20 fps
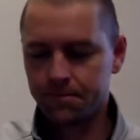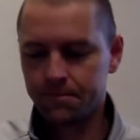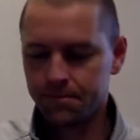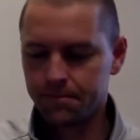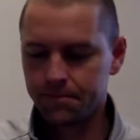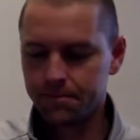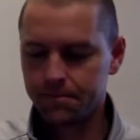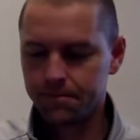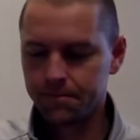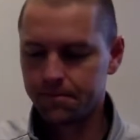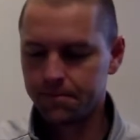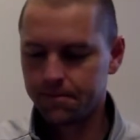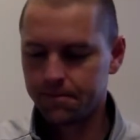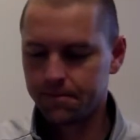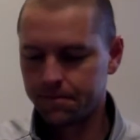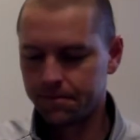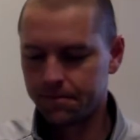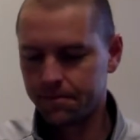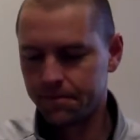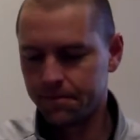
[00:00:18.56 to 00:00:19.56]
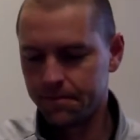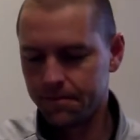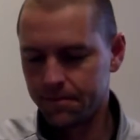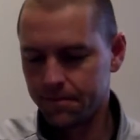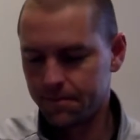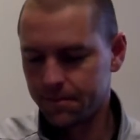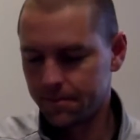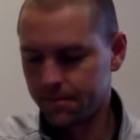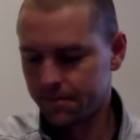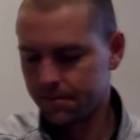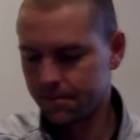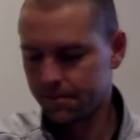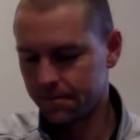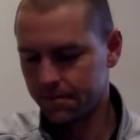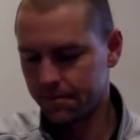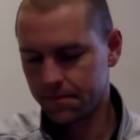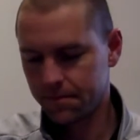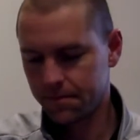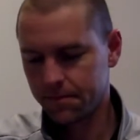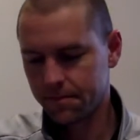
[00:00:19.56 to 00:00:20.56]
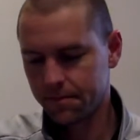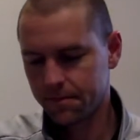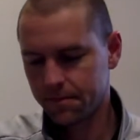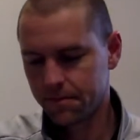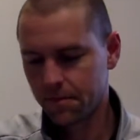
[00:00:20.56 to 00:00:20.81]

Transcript: Nobody speaks.